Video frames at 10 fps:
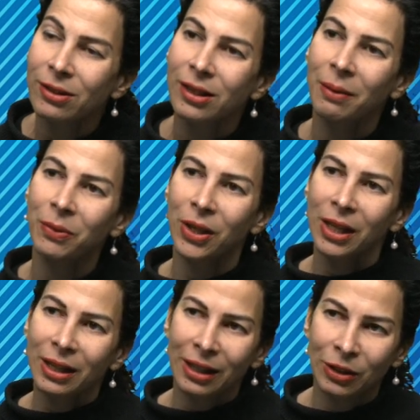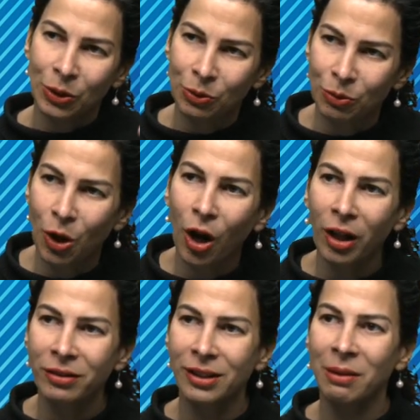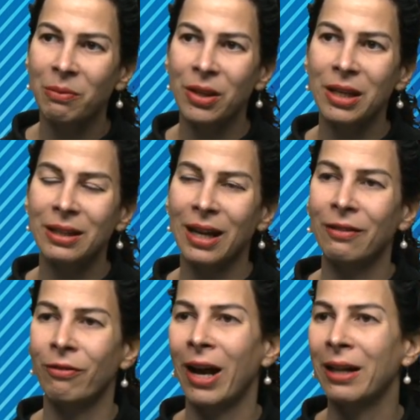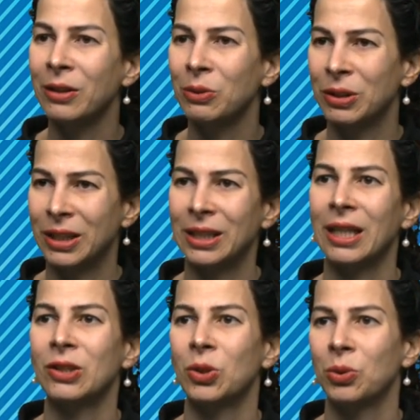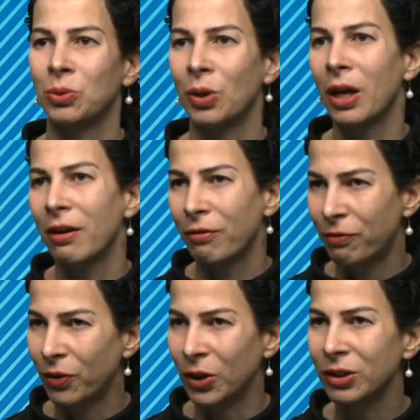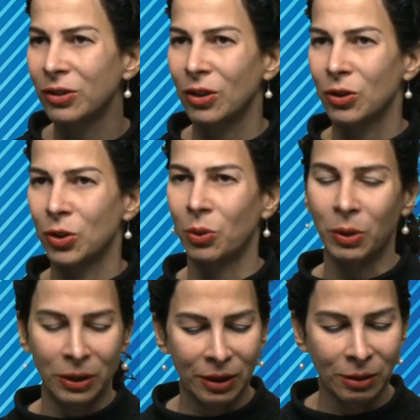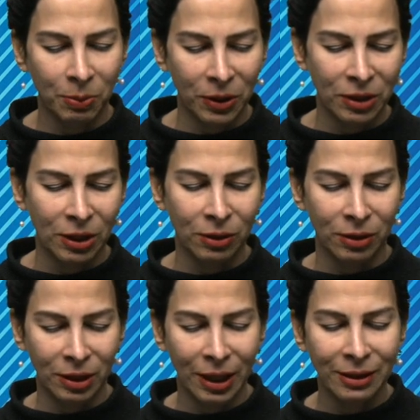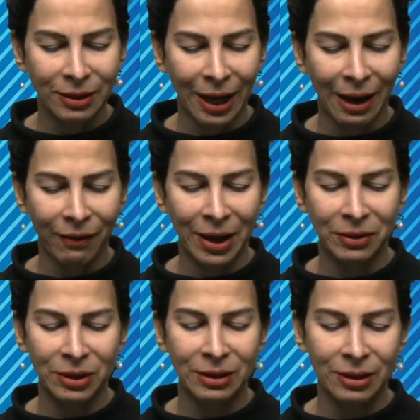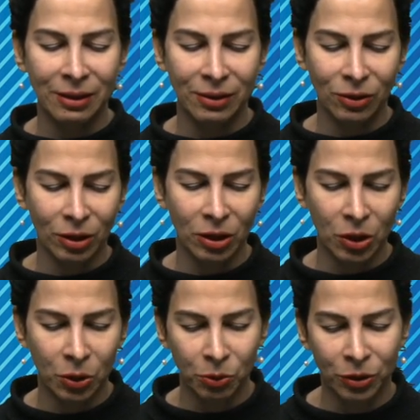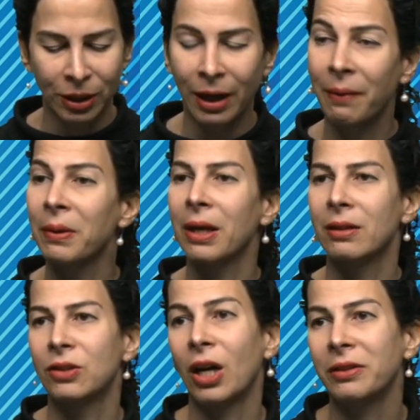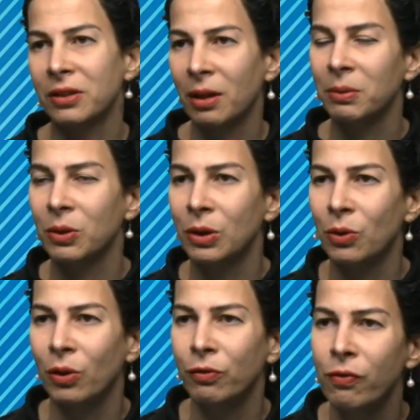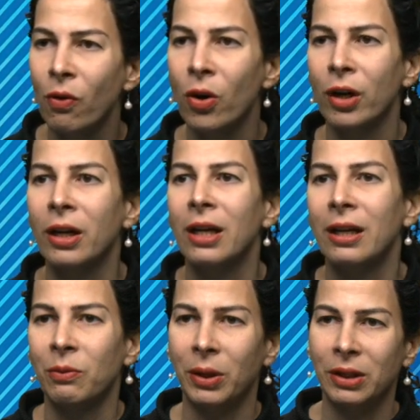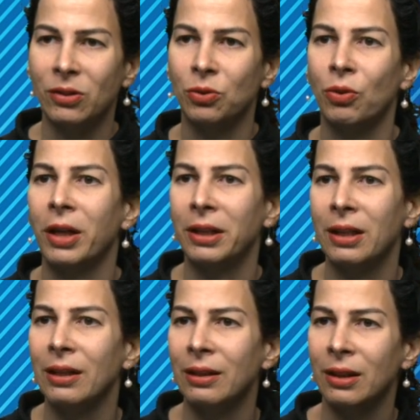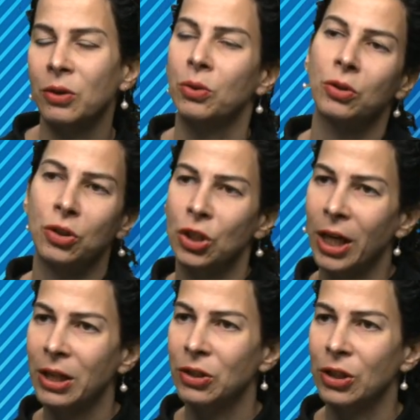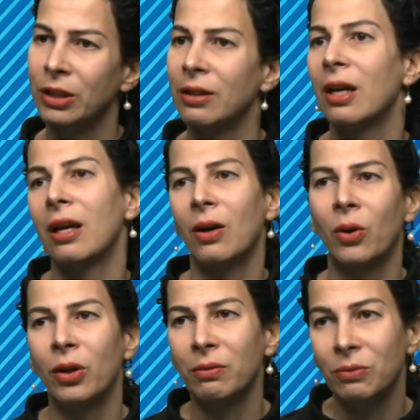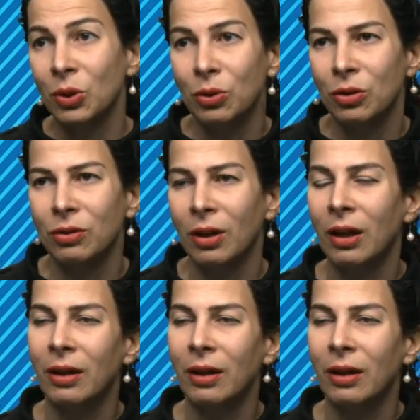something and you call something, that value is set to first. So in this particular case, the half adder instance is going to use the dot W equal 4 when it's running, and then you could change it, or you could